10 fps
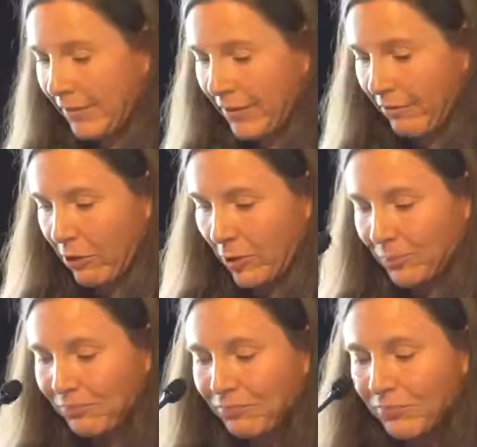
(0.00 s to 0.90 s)
There we go.
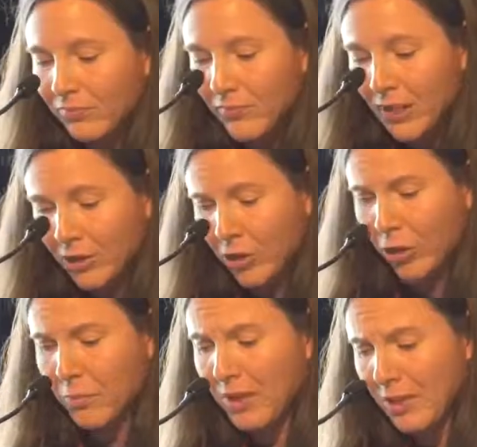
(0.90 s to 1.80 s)
So
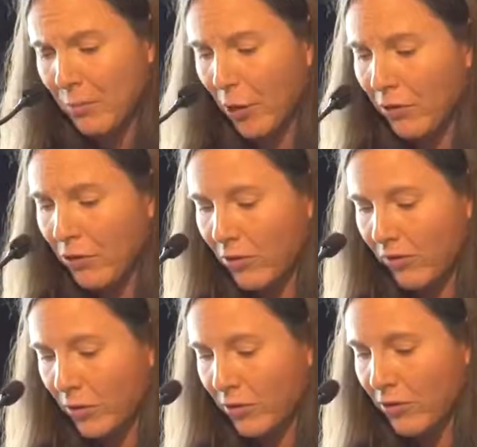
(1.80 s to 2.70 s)
humour is both
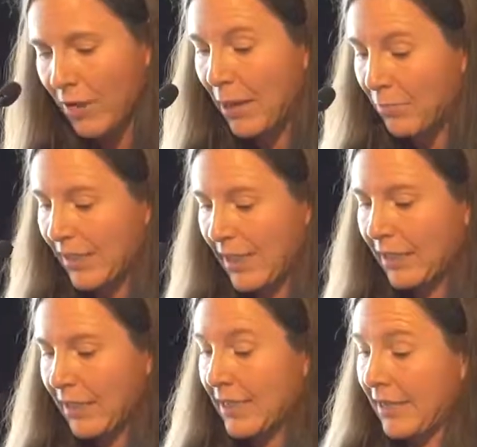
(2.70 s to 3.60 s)
universal and
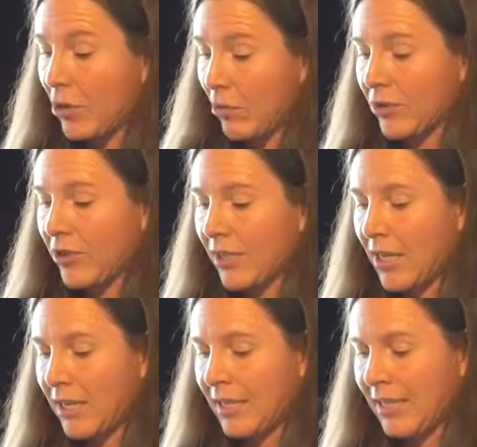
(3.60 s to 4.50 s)
particular in that all
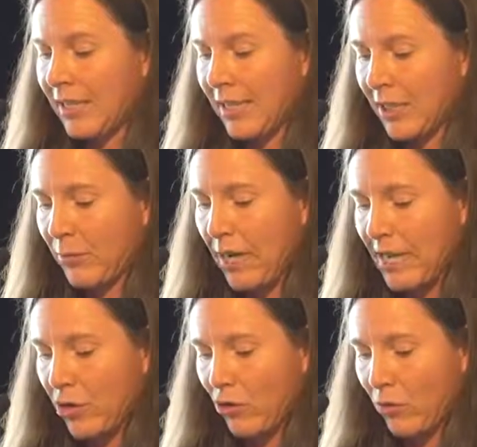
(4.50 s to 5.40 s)
societies
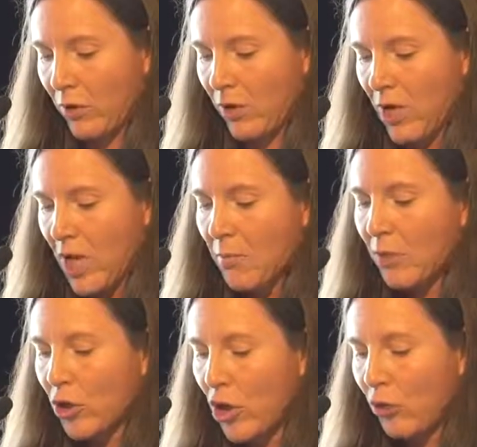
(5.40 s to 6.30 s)
display humour,
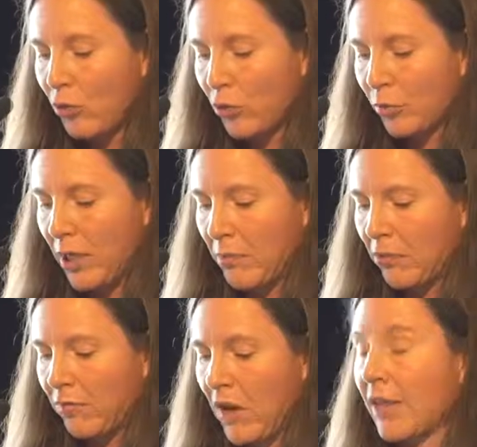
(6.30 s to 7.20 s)
but not all
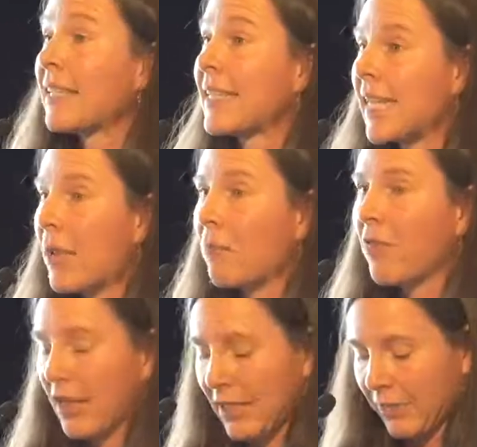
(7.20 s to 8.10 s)
people find the same
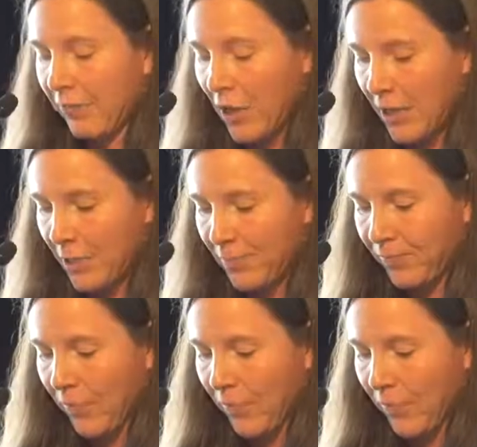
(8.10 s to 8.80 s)
things funny.